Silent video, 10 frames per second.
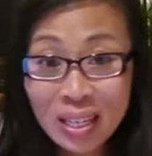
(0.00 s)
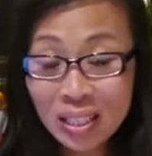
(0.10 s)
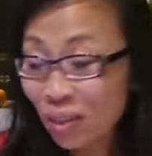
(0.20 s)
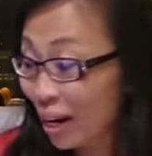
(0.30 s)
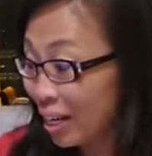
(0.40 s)

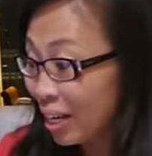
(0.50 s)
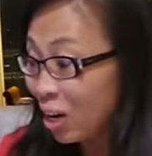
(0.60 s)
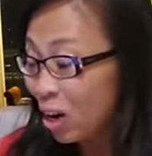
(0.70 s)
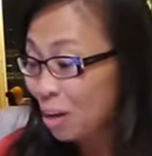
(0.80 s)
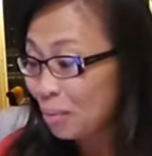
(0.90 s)
So any
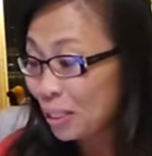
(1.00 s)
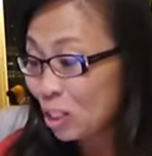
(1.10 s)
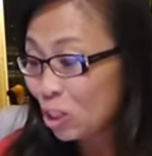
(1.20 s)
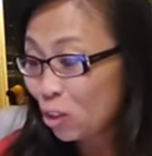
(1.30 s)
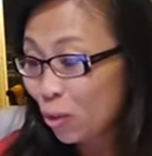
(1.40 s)

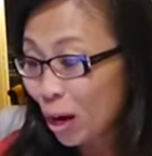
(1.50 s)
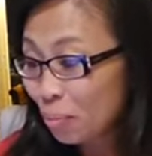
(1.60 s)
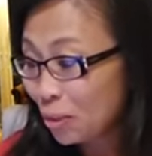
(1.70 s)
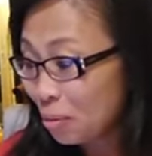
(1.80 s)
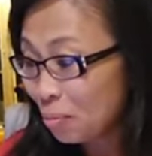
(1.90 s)
comments,
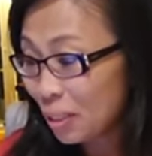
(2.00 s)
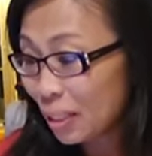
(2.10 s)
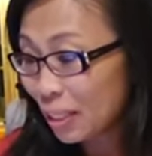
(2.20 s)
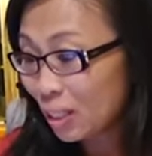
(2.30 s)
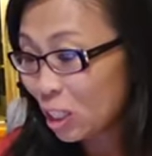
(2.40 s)
drop them
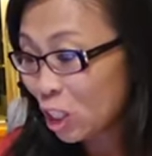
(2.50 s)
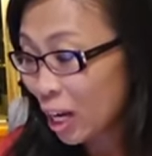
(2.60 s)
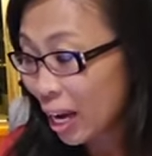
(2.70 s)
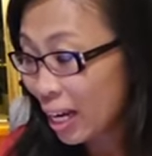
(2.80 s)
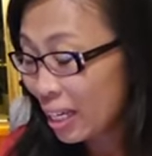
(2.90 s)
in the
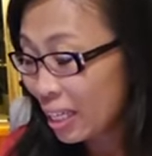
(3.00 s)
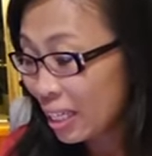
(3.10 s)
chat,